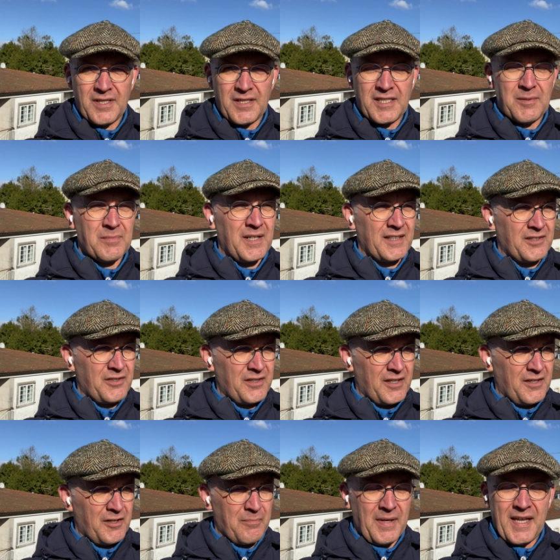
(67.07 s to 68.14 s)
It seems like they're
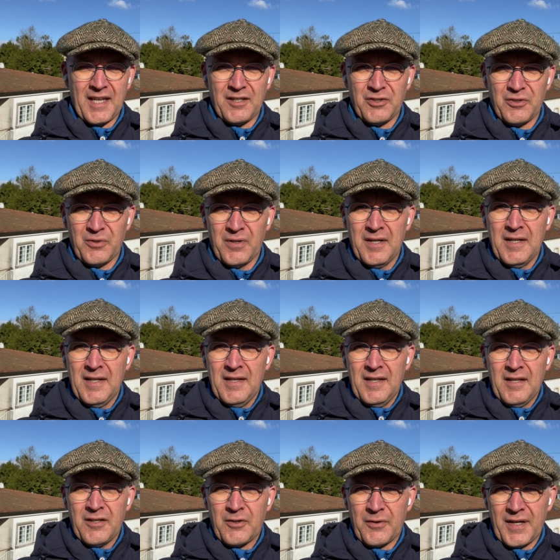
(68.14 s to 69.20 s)
going to make a new
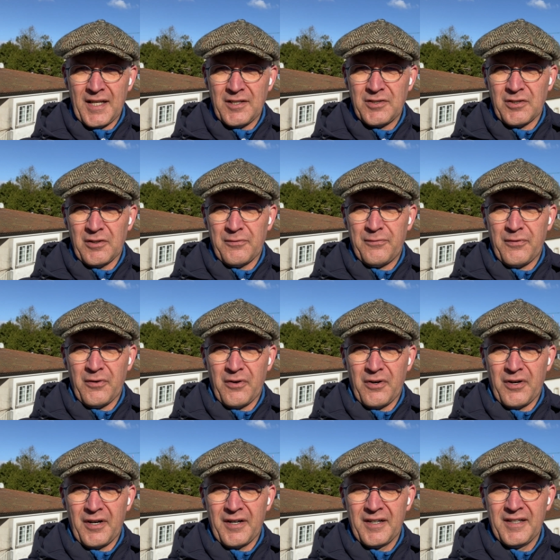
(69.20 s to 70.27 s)
credential
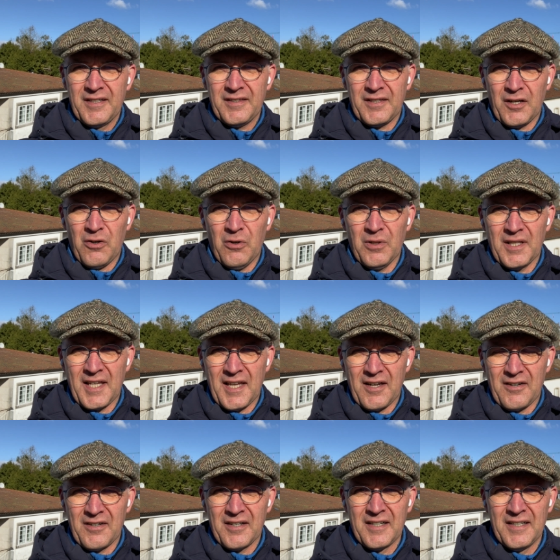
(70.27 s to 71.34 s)
for the Holy
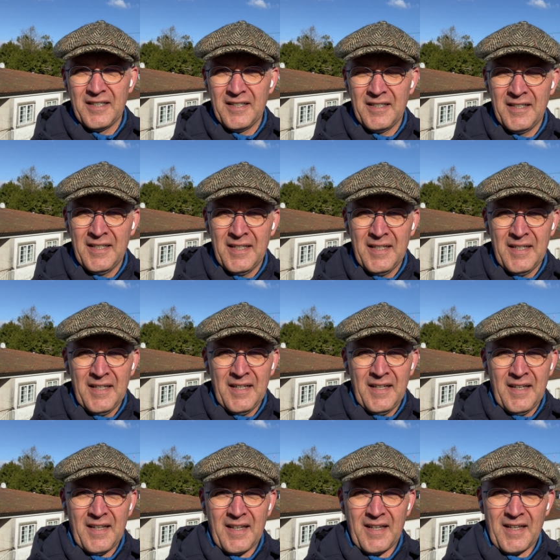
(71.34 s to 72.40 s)
Year,
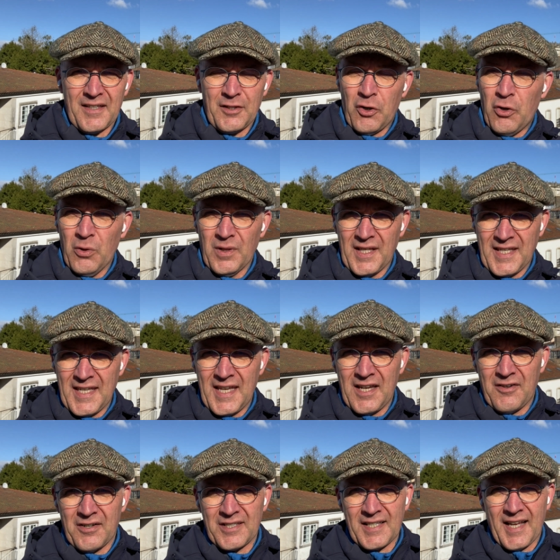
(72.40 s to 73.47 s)
the Holy
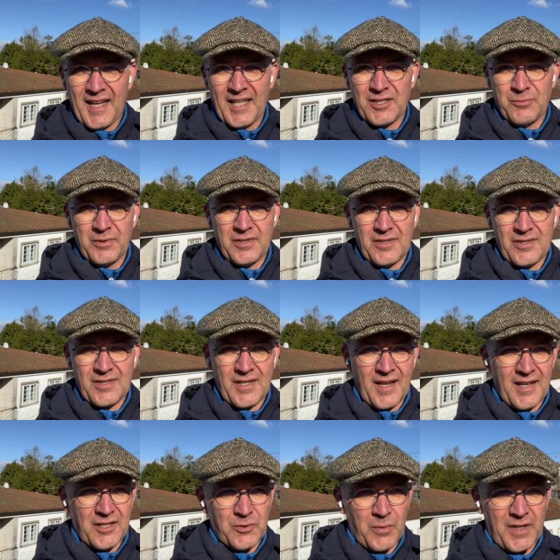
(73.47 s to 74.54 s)
Years, I guess, which is
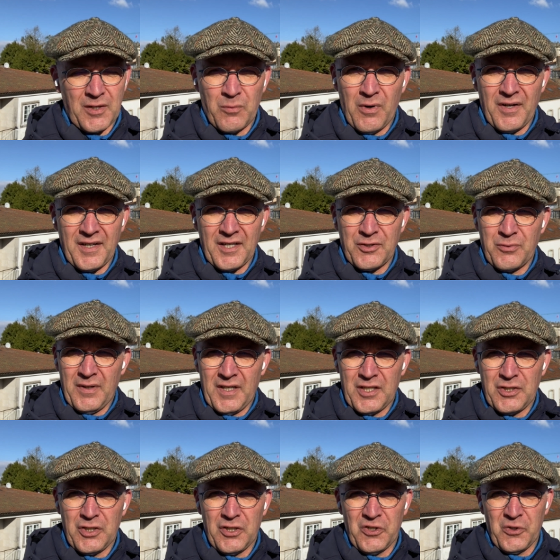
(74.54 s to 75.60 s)
21 and
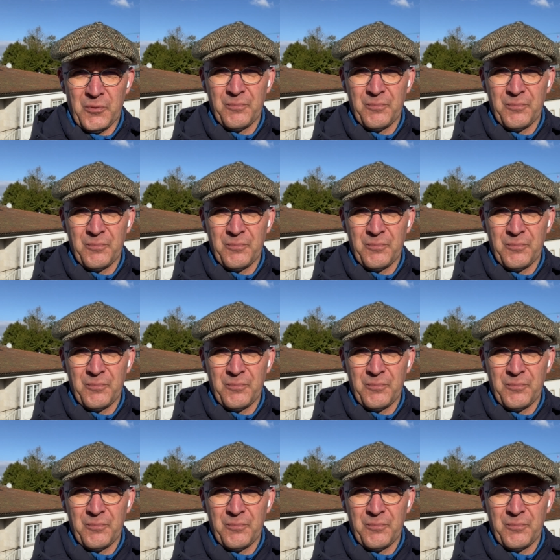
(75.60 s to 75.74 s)
22.